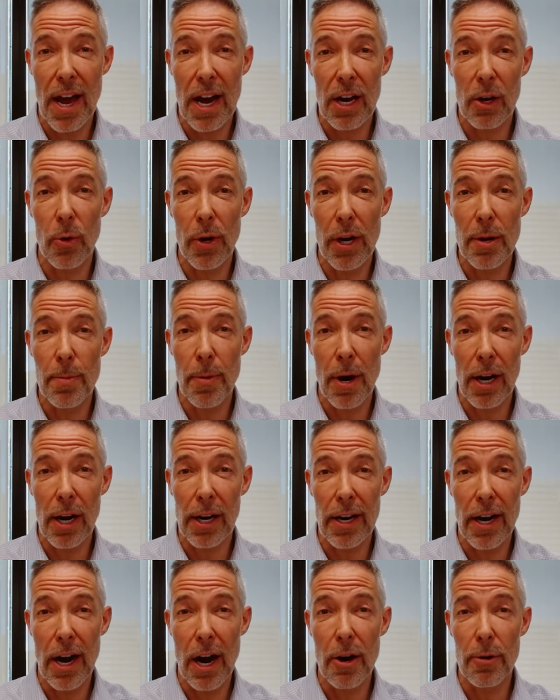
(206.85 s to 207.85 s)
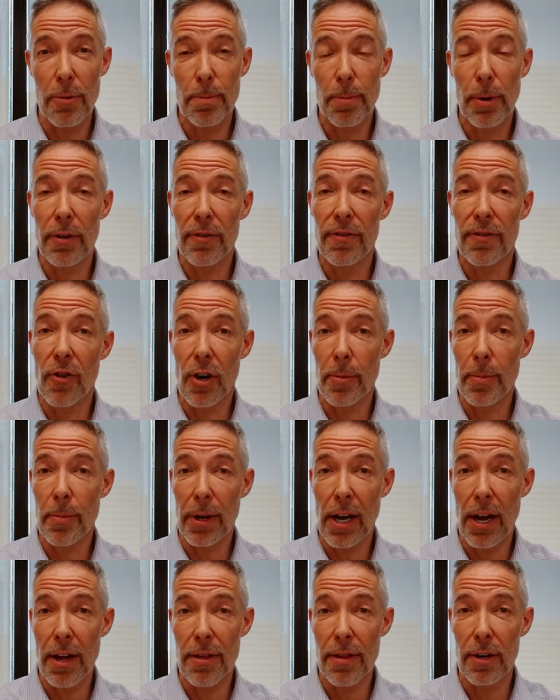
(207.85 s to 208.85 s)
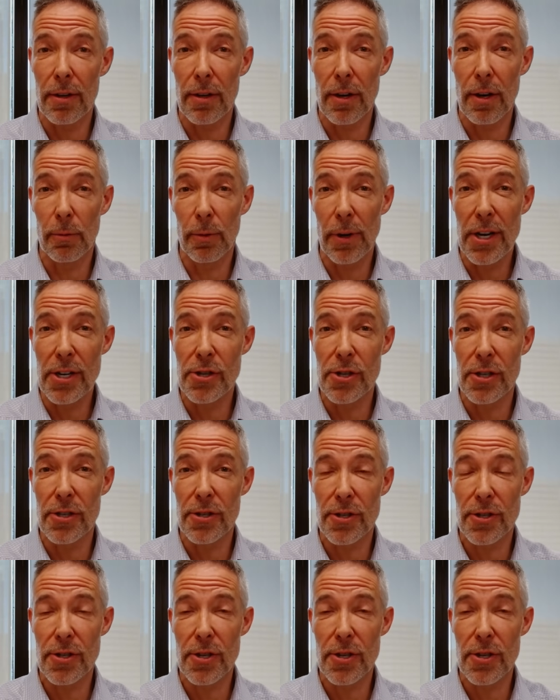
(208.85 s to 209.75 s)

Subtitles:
equity market outperforming other regions.